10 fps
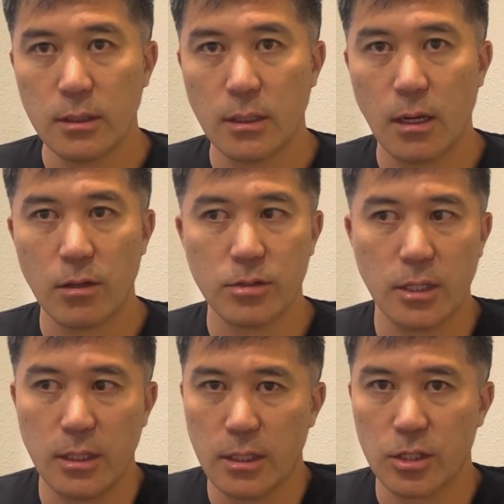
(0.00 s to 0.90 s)
$6,500
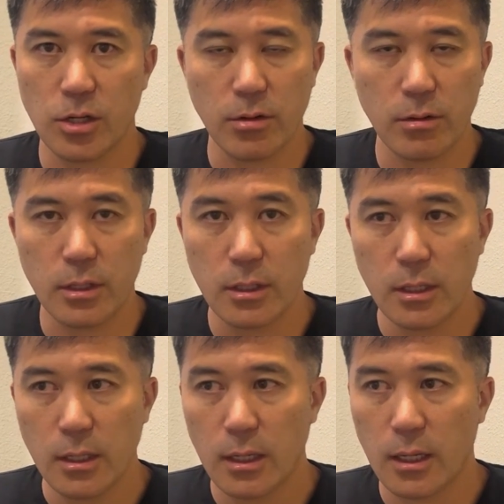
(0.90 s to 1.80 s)
in this current
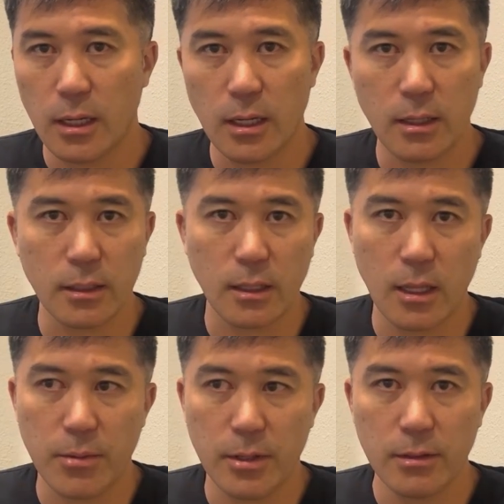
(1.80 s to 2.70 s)

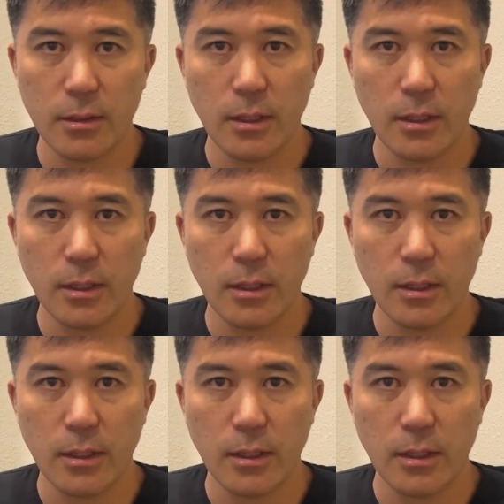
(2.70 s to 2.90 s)
climate.